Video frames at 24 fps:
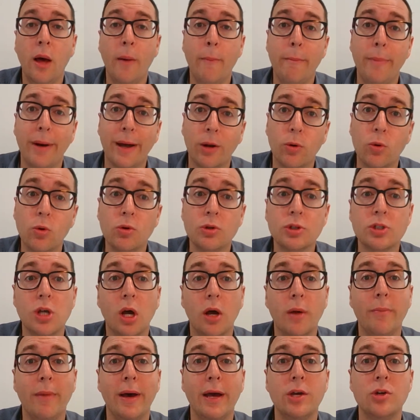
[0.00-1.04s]
but also
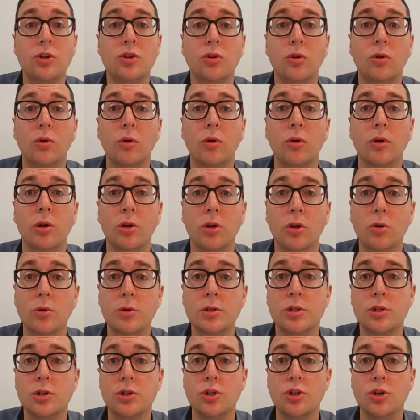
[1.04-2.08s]
make sure you as
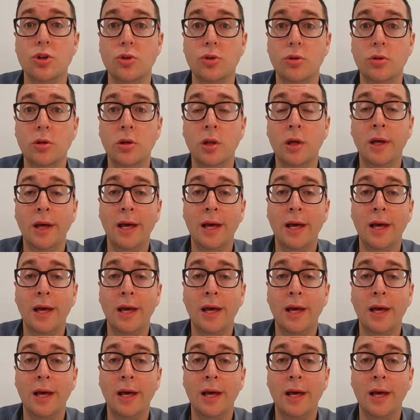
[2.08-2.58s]
a student